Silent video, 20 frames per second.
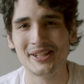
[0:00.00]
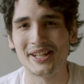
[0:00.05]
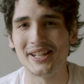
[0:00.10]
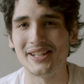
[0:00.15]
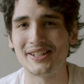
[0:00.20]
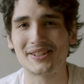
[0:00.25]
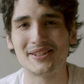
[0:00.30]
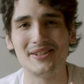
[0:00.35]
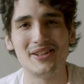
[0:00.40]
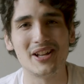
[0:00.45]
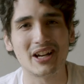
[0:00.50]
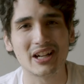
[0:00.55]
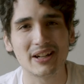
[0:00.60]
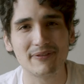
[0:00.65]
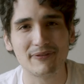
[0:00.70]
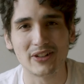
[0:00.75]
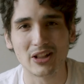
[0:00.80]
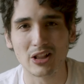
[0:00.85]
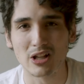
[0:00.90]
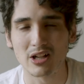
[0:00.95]
It's not a
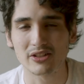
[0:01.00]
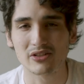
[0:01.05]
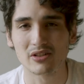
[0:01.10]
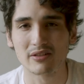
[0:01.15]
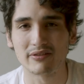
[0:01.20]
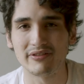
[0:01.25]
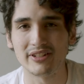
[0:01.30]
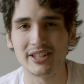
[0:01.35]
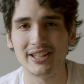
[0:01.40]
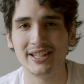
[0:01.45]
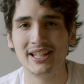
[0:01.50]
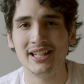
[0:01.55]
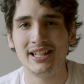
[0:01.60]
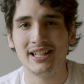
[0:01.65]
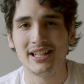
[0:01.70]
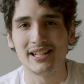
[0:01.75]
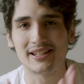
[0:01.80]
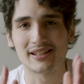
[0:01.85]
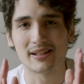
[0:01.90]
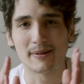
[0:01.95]
philosophy,
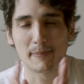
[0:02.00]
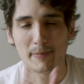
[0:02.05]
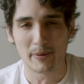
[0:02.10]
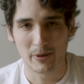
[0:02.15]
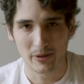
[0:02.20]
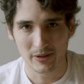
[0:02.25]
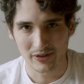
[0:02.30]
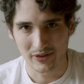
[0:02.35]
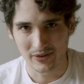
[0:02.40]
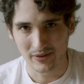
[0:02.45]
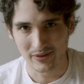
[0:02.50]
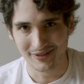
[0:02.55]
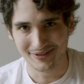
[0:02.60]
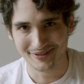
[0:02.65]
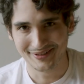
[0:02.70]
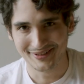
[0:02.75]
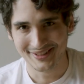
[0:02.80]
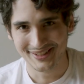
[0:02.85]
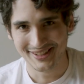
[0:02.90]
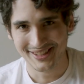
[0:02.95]
it's a person.
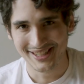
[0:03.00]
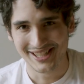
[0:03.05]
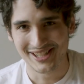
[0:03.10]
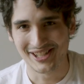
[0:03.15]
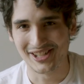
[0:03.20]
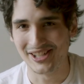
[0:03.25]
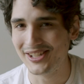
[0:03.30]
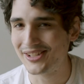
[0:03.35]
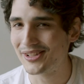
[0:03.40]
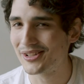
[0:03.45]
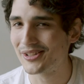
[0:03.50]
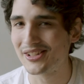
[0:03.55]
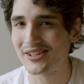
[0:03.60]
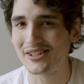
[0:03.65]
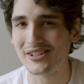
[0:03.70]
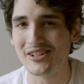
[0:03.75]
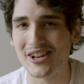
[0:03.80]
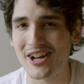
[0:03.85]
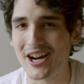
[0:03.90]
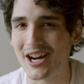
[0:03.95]
Jesus
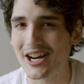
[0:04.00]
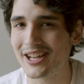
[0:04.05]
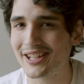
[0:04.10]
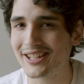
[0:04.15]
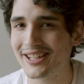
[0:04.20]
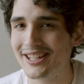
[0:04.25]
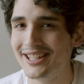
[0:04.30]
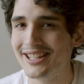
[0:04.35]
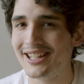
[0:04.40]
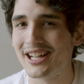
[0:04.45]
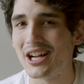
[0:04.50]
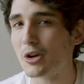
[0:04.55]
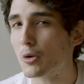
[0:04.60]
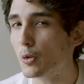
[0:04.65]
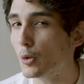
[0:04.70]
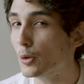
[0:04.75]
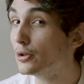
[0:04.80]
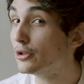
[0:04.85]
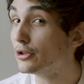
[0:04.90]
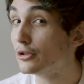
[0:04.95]
is not a
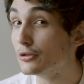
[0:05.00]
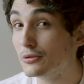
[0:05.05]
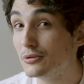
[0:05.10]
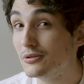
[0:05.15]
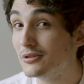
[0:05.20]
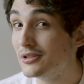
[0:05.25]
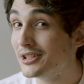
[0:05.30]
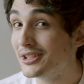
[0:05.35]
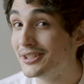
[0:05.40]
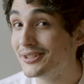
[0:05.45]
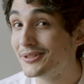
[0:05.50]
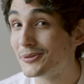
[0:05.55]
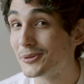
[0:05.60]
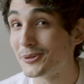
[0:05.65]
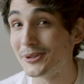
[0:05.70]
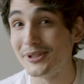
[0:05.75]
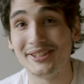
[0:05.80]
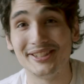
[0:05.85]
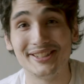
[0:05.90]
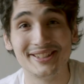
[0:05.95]
guru
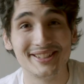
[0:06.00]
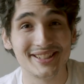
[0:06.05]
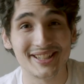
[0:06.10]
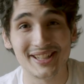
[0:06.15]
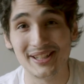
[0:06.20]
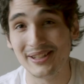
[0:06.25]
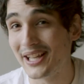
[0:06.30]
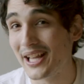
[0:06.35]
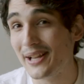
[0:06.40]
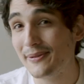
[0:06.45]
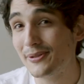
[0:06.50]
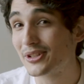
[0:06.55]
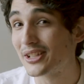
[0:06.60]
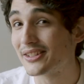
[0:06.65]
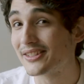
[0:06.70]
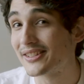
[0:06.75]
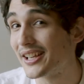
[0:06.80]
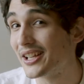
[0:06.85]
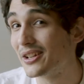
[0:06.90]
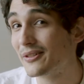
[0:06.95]
where he gave us a
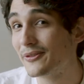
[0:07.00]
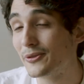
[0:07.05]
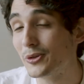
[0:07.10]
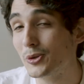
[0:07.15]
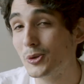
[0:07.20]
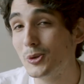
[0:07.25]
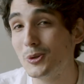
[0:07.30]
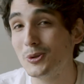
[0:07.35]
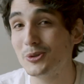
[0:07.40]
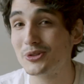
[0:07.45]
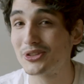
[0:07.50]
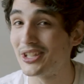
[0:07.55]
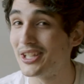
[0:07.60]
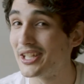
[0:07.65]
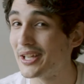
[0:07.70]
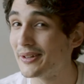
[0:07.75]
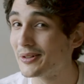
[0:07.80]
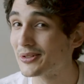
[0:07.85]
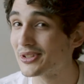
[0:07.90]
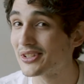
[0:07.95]
set of rules, he
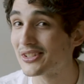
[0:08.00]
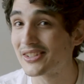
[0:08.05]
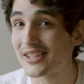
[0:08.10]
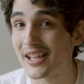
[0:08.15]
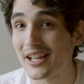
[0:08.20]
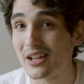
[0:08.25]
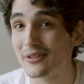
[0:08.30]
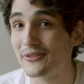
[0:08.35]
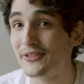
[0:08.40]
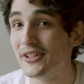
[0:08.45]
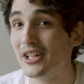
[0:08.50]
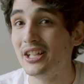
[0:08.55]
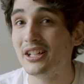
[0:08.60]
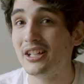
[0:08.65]
gave us a set of